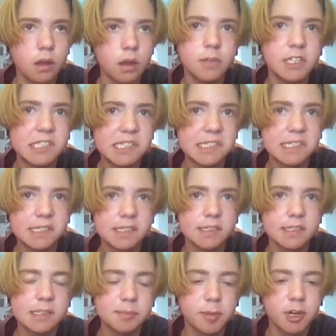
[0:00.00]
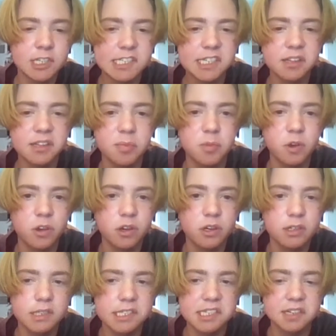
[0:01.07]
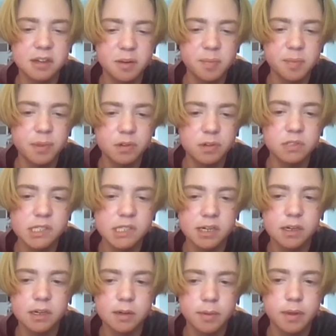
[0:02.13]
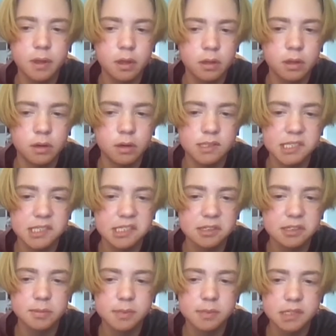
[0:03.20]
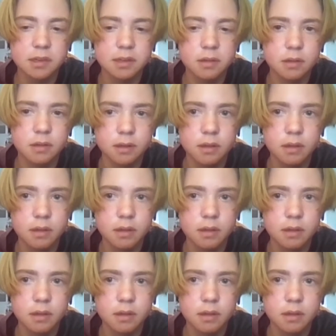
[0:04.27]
it's mostly the mucus that builds up and stops the